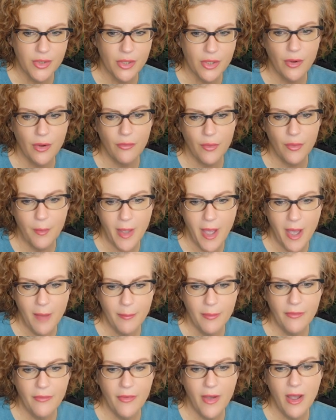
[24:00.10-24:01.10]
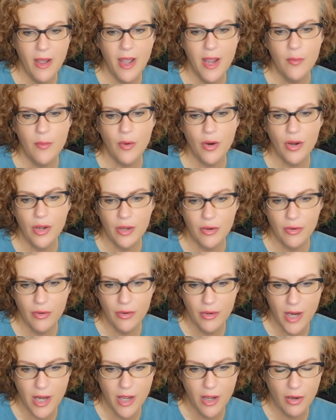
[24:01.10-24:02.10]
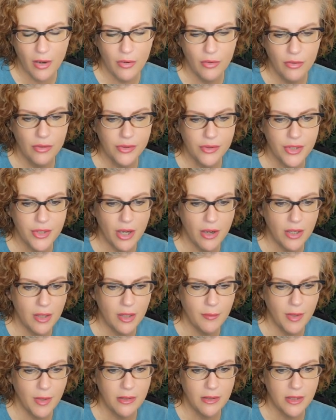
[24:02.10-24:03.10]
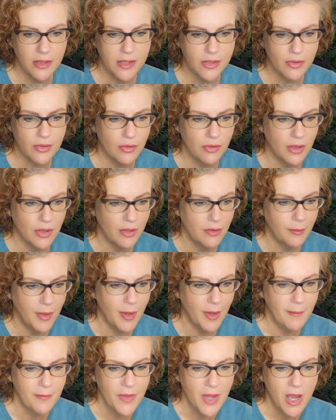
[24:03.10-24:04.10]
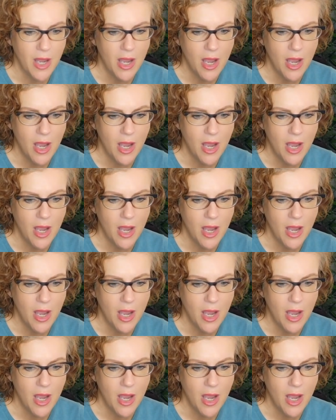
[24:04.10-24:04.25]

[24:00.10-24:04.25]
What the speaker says: so it's going to go from Apify. We're going to create our Google document. Let's scroll out a bit.